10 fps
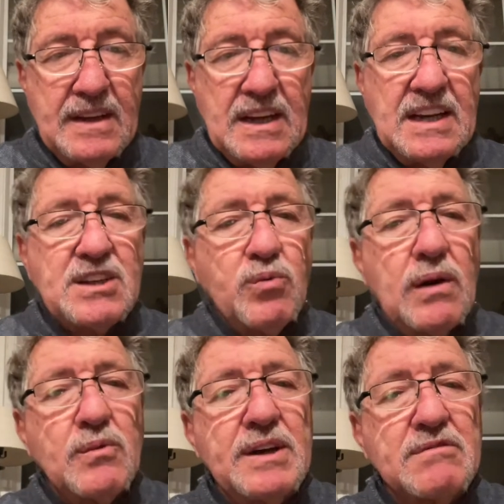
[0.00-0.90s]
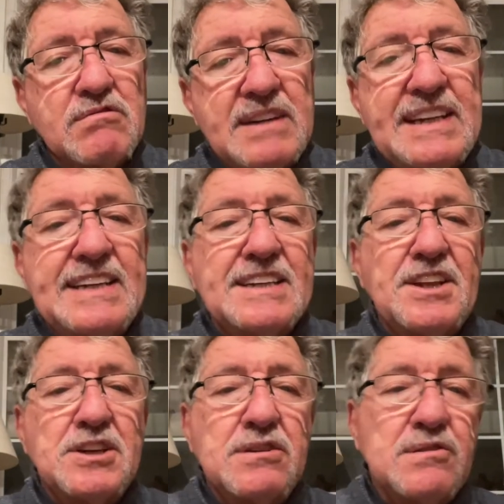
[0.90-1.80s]
It's what we read in
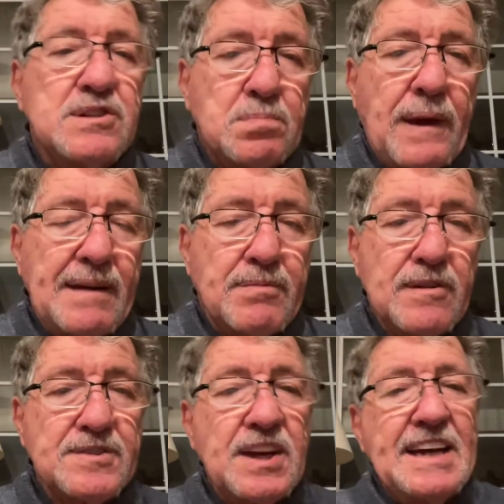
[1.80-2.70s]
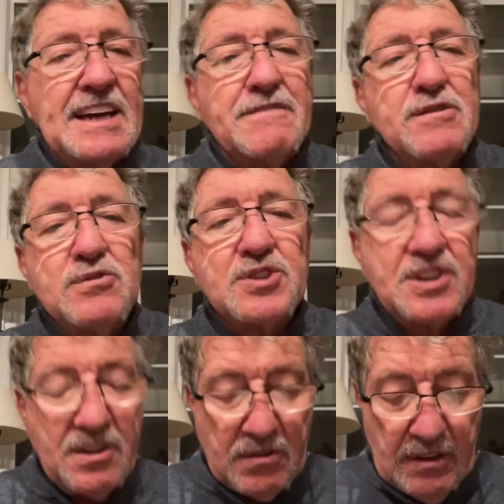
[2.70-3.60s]
the newspapers. If you
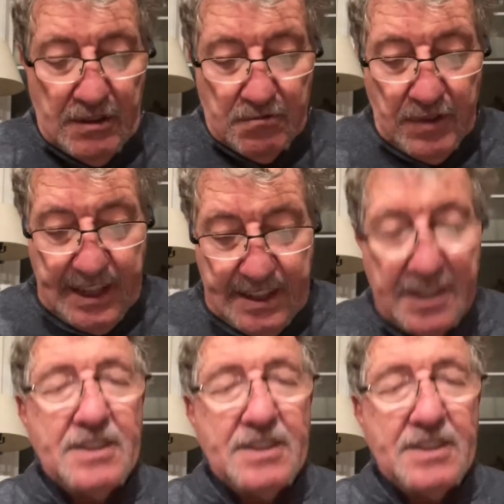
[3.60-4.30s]
still read a